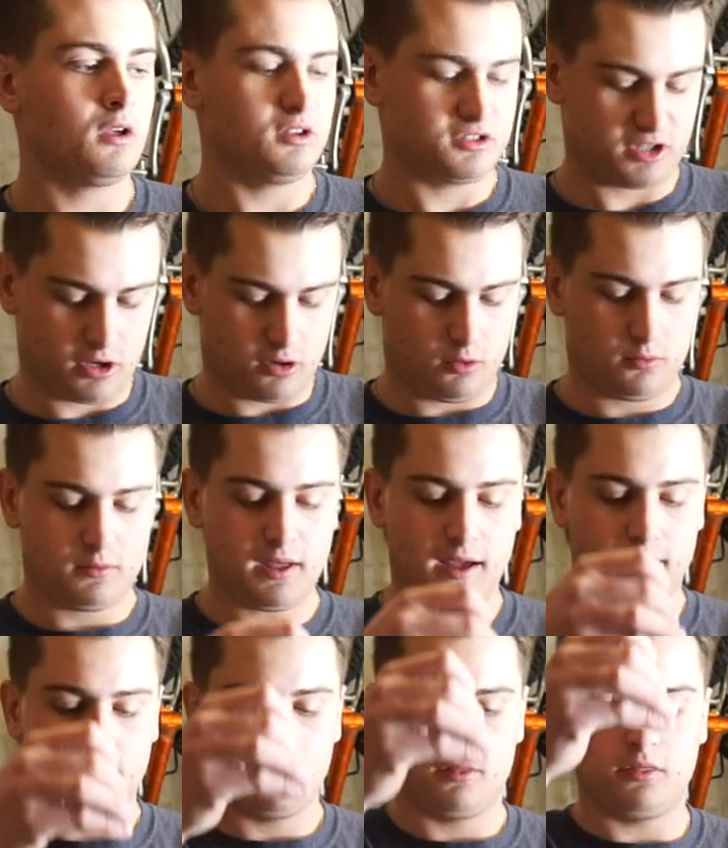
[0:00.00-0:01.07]
So
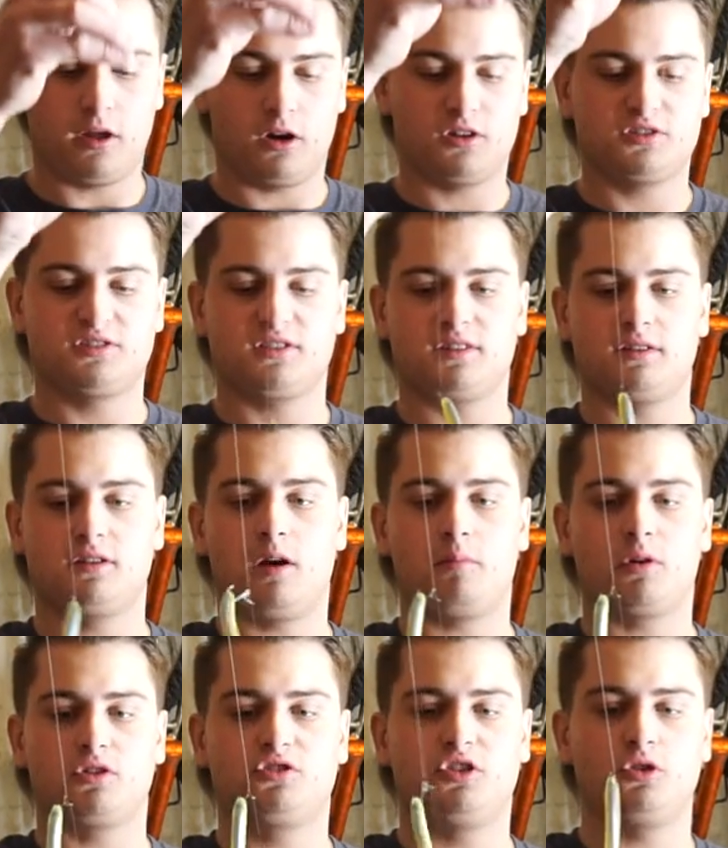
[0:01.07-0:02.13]
yeah, there's
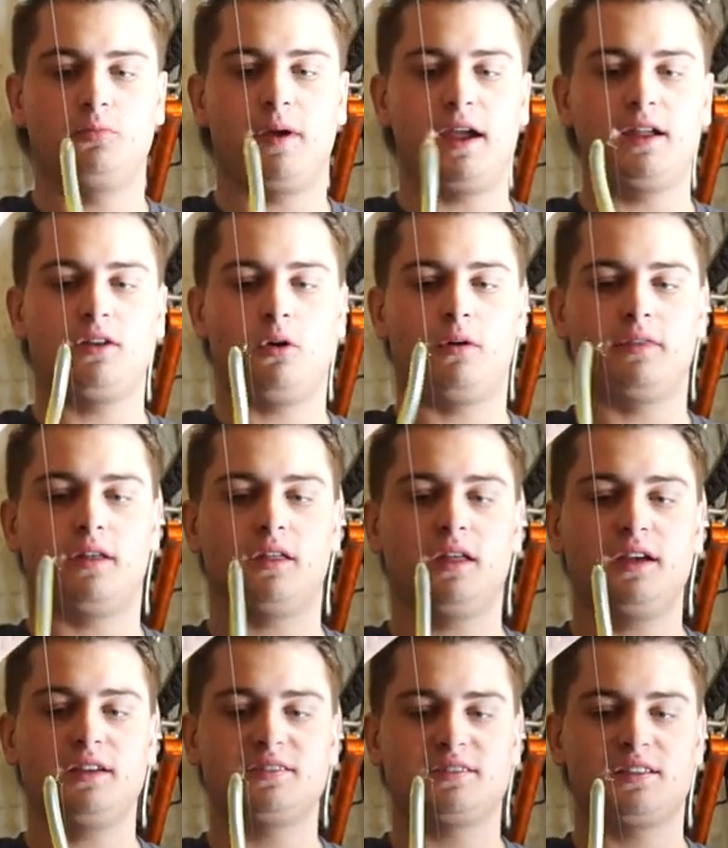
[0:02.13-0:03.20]
number two bait on the
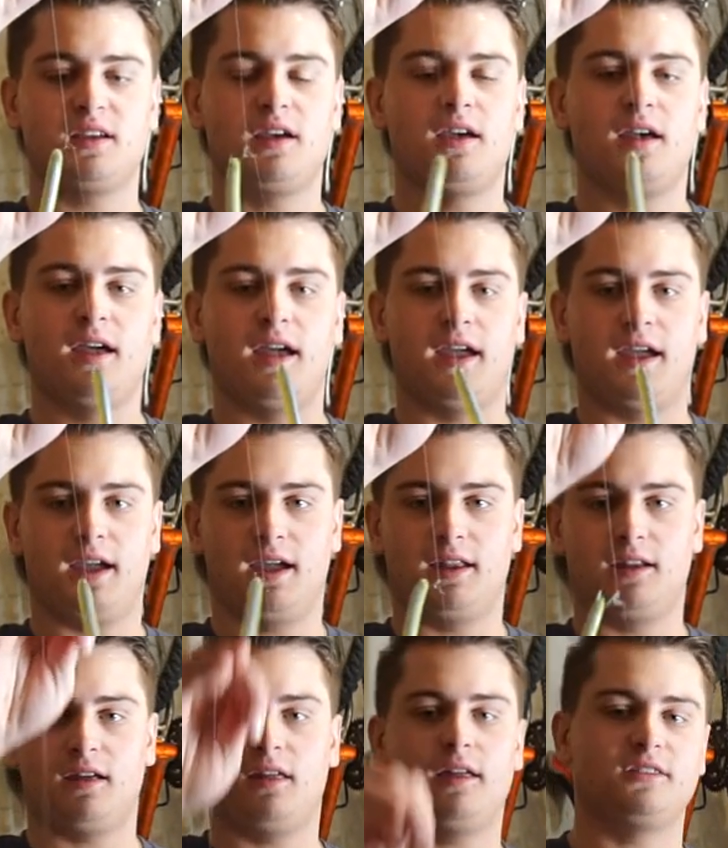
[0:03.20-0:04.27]
list,
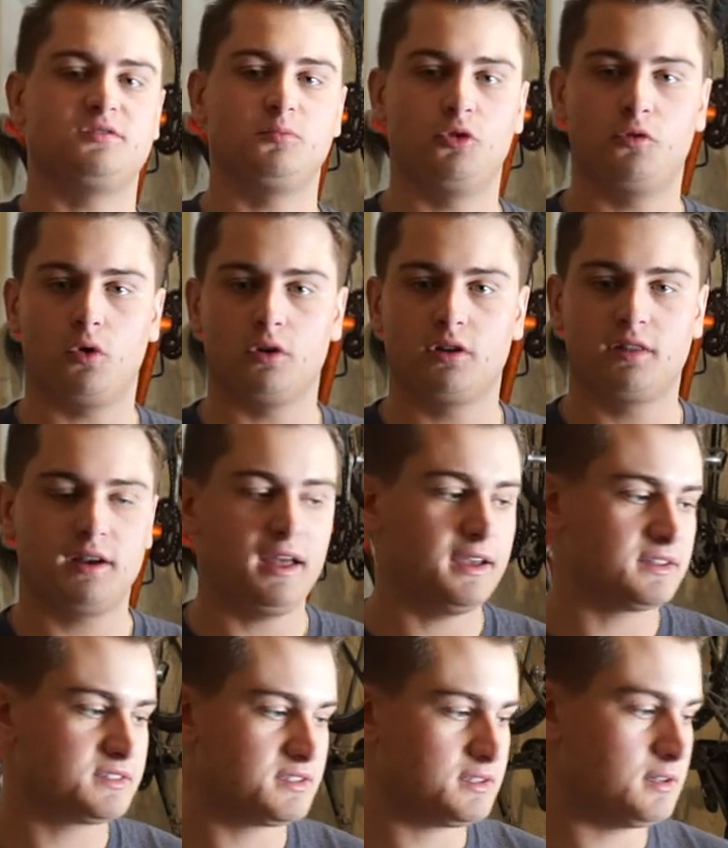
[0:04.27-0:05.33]
and let's move on to the
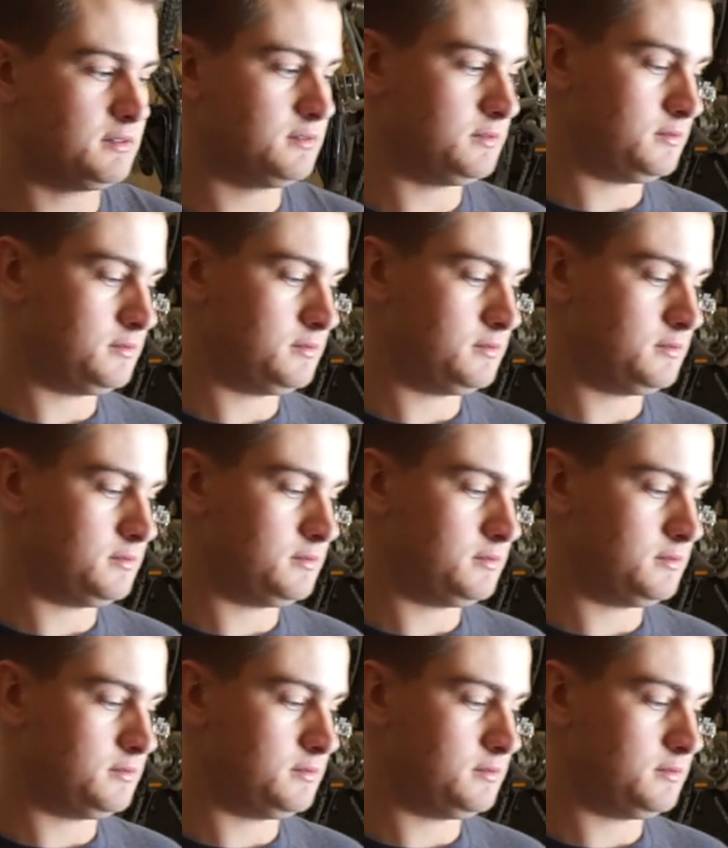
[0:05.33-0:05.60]
next.